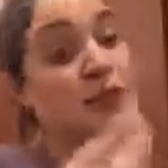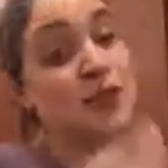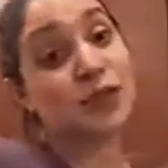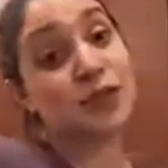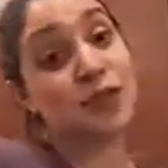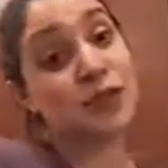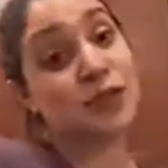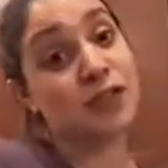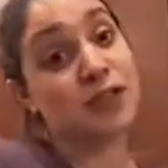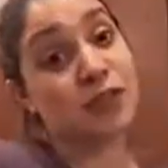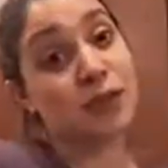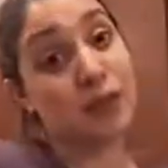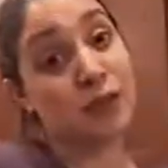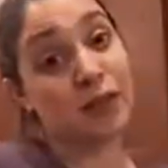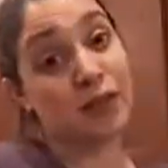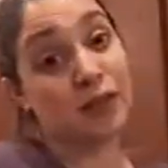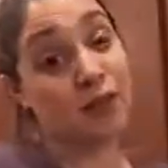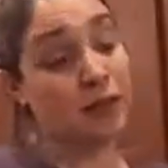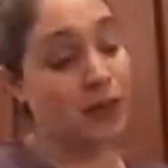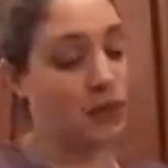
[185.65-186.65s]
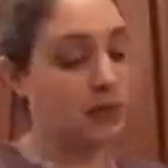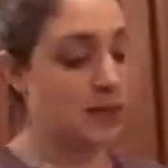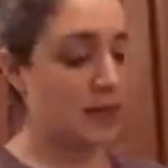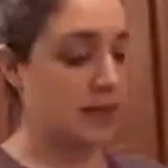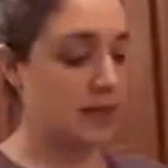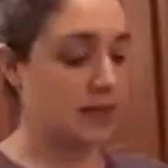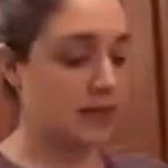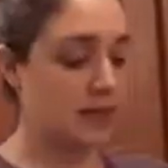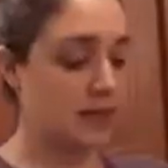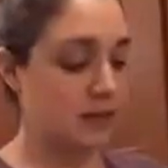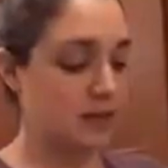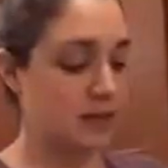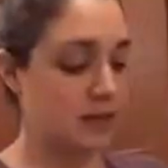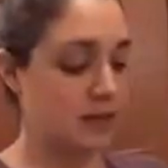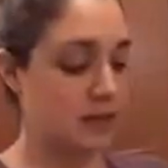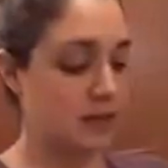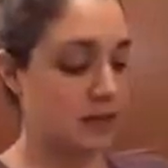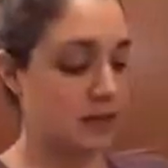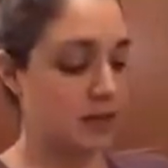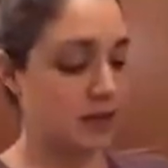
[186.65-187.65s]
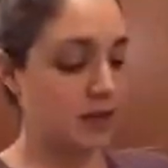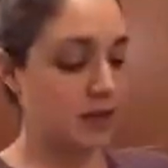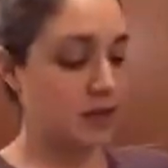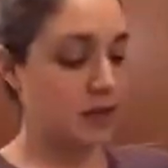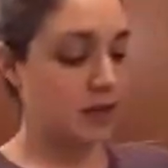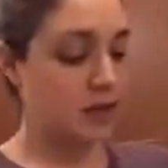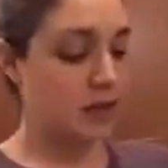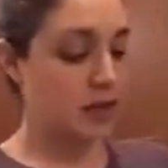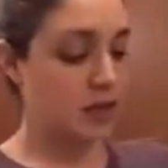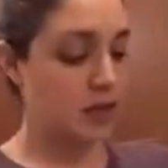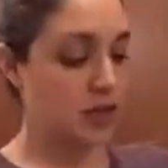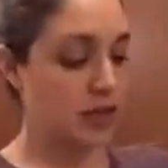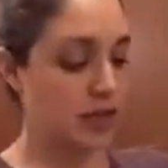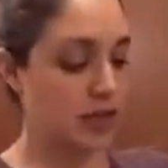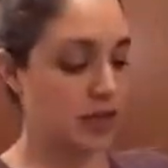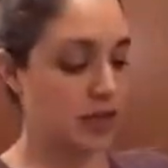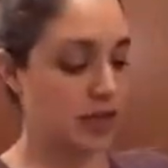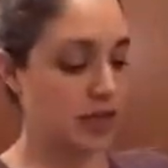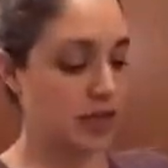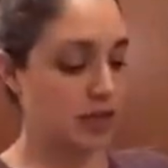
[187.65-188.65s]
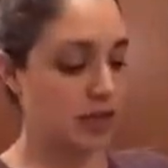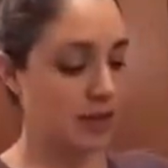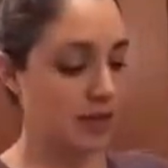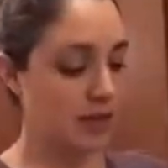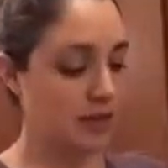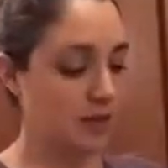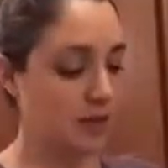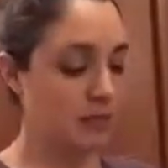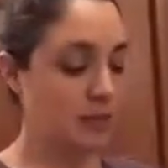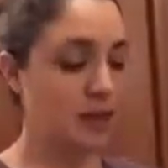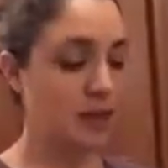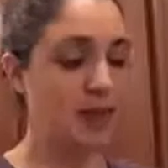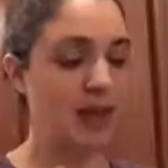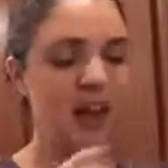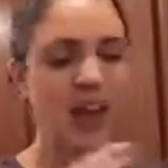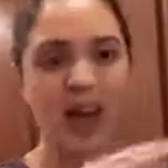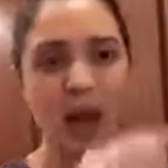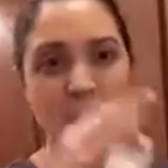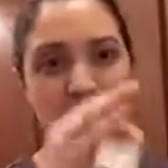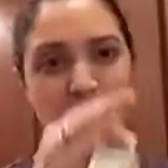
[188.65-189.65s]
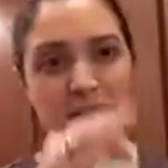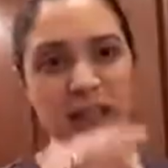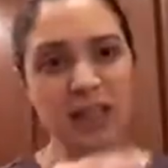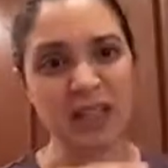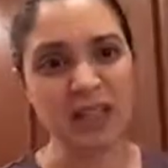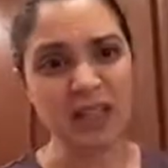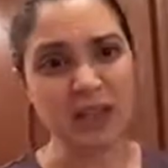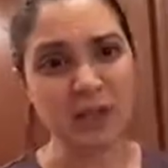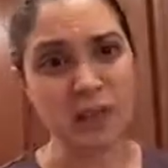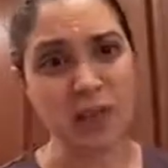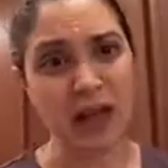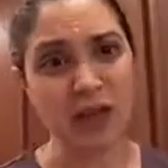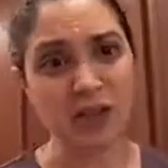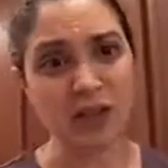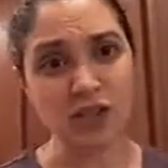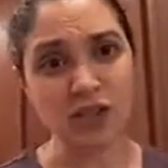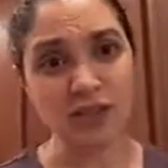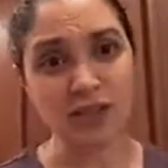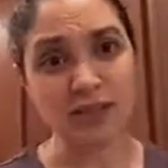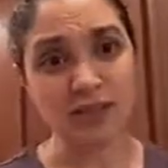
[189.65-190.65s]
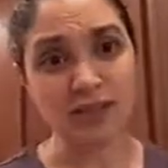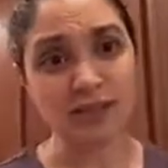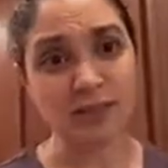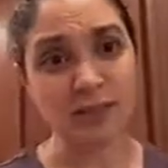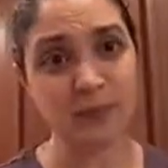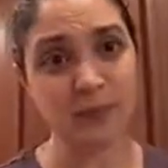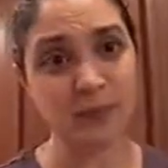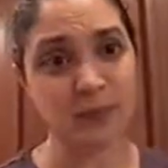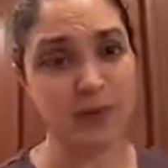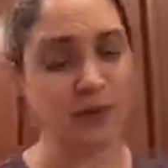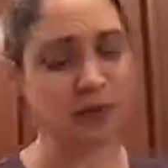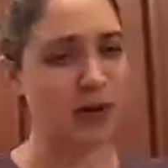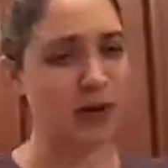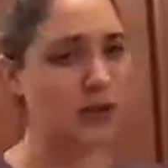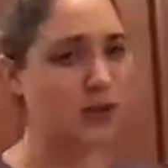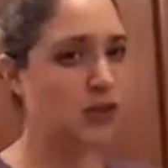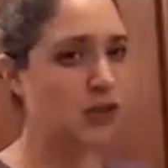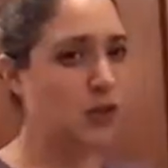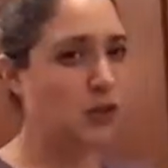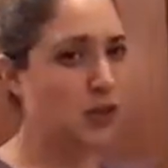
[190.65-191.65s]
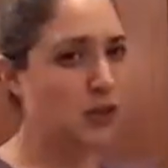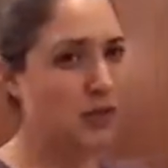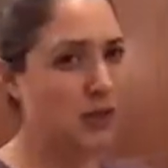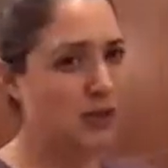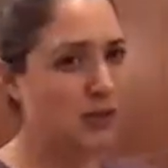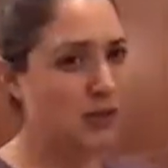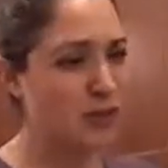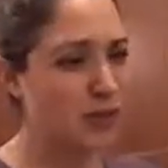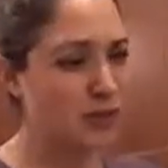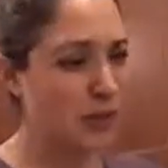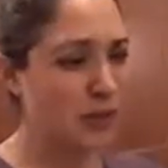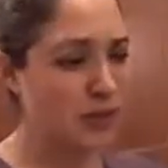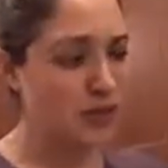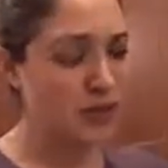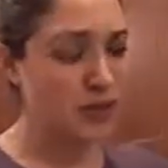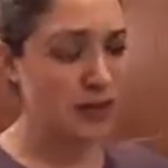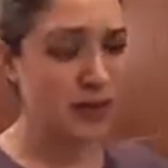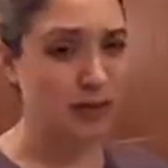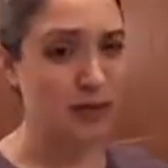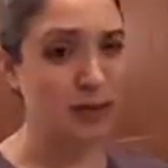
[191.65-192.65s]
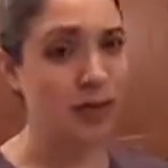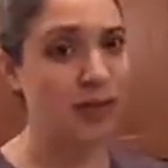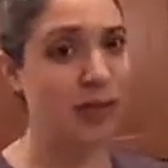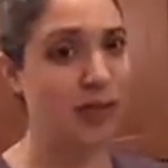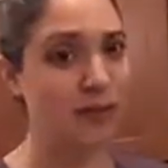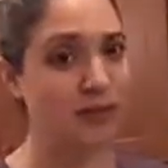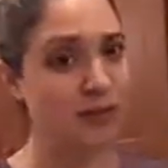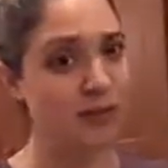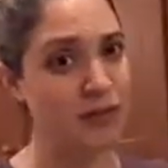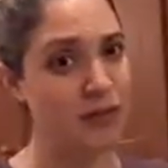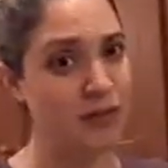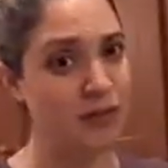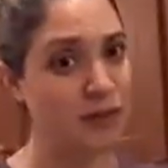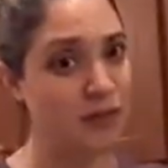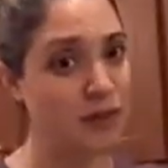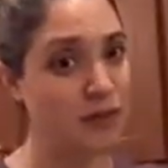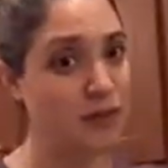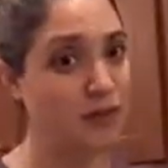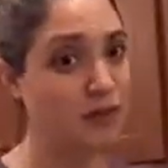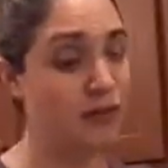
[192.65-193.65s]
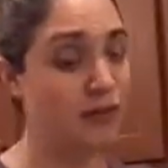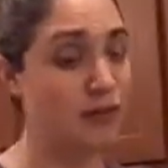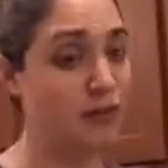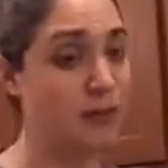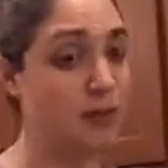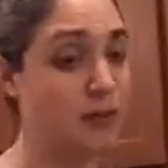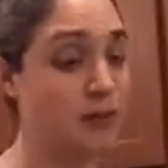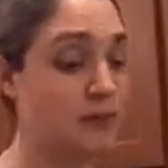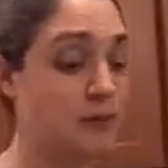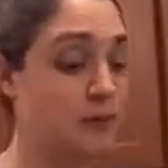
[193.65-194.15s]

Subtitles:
So this is what I've been using. So you're just going to take a couple little splashes of bitters. You don't want to use too much. They really have a very strong flavor.